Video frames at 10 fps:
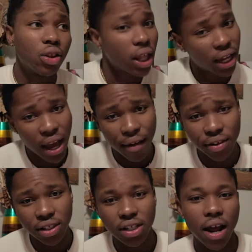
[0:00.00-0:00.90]
like
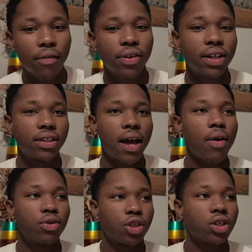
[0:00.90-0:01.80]
having to navigate
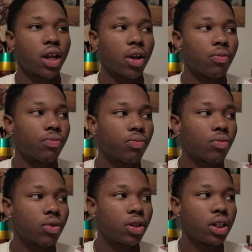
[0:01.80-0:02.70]
that was just like,
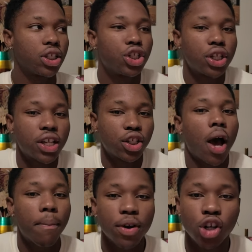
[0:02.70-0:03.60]
it just has
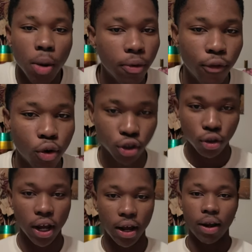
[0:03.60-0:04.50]
not been done before. So
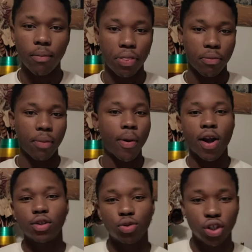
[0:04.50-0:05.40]
like I think my
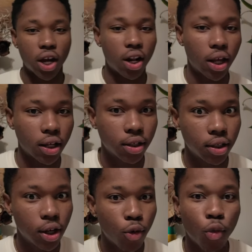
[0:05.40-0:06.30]
parents were just kind of like,
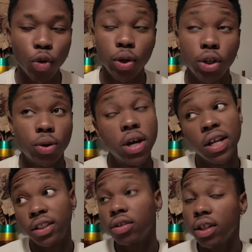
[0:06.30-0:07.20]
what do we do?
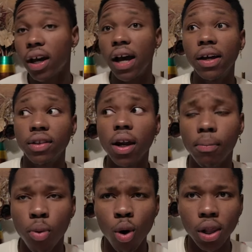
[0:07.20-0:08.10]
So yeah, at a
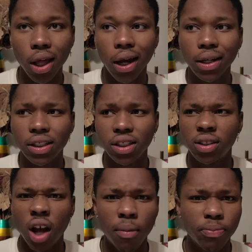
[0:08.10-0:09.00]
point, like I just
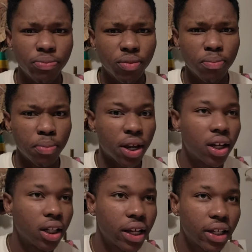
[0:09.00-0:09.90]
stopped
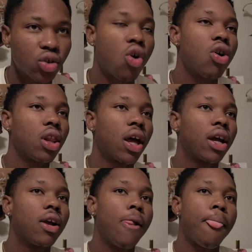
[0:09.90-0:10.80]
mingling as hard.
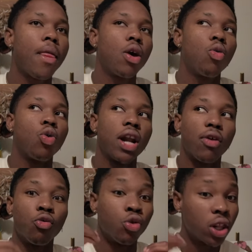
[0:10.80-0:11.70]
Like when I
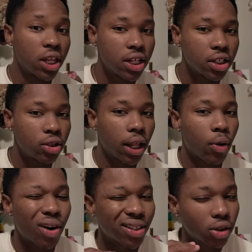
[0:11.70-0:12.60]

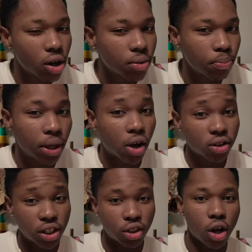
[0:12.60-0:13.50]
started being on
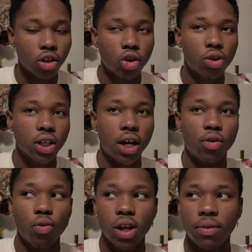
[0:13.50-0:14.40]
testosterone, it's kind
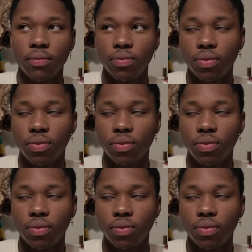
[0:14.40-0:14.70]
of when